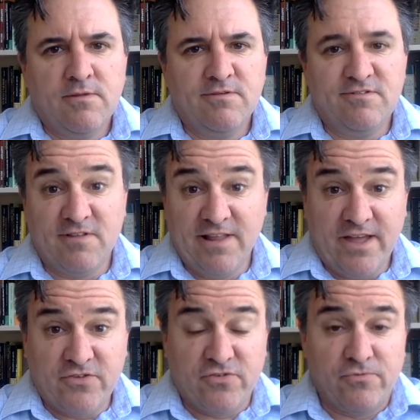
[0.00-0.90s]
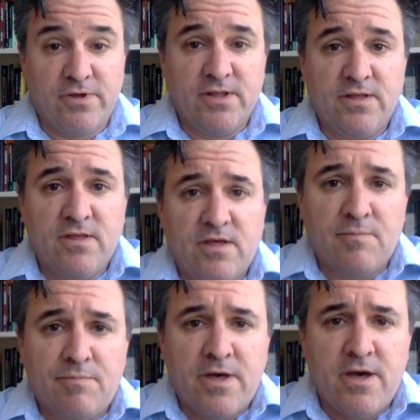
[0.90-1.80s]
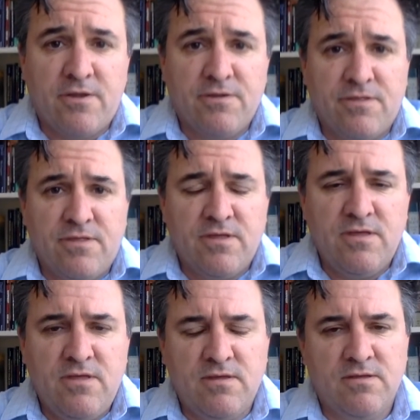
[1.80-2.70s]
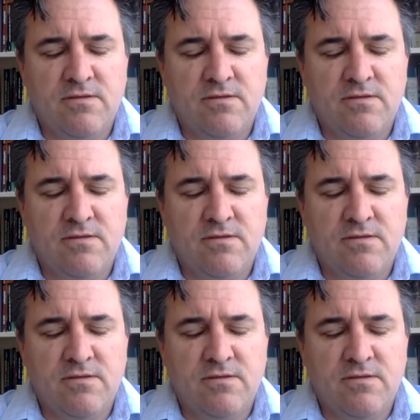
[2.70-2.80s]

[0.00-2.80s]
This is a lecture really about the